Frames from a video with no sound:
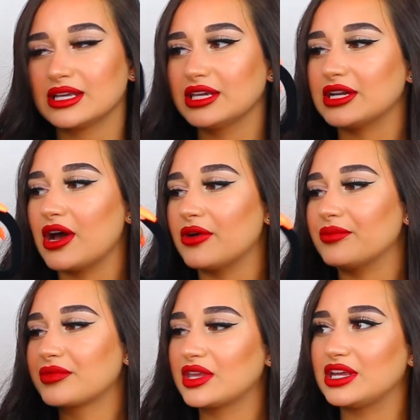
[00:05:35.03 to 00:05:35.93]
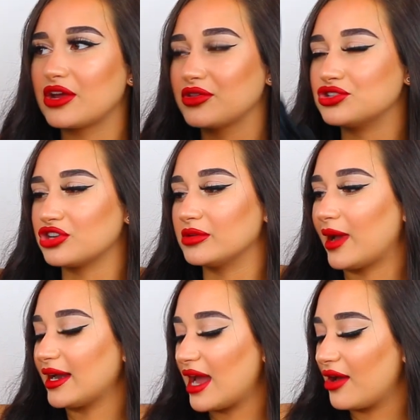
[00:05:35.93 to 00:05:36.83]
You know, you know the drill
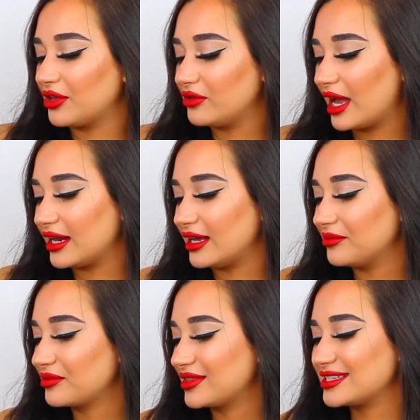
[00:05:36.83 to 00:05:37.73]
by now, you get it.